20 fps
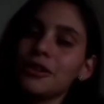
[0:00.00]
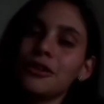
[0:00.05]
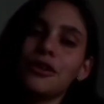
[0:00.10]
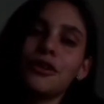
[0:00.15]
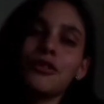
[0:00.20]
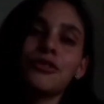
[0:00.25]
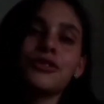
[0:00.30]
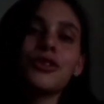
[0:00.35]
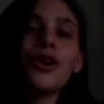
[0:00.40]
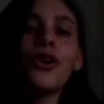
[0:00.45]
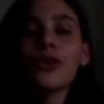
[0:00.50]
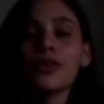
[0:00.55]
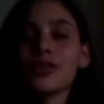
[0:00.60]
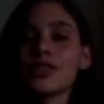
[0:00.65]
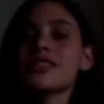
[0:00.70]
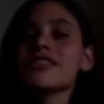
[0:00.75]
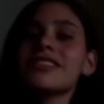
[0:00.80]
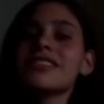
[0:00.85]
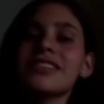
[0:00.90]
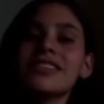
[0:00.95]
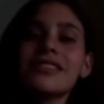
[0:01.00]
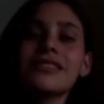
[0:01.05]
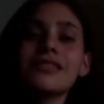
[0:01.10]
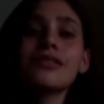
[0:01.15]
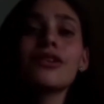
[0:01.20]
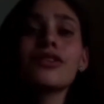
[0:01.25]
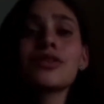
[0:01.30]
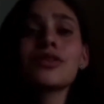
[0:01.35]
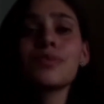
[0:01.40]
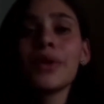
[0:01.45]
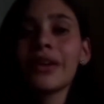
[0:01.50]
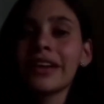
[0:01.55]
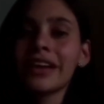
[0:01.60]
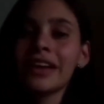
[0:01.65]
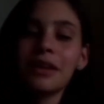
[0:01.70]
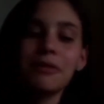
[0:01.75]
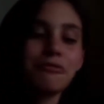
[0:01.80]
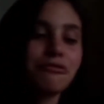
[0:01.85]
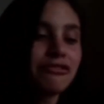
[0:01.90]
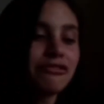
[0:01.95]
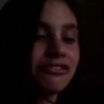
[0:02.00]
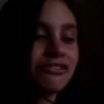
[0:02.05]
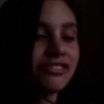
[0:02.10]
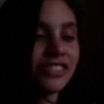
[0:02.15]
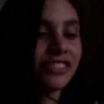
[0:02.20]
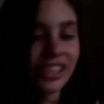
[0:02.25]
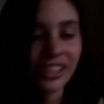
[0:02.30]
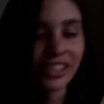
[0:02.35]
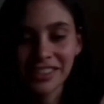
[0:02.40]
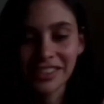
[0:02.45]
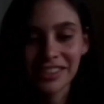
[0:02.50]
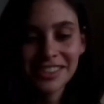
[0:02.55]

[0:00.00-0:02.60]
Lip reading: course, This Is Gospel came first,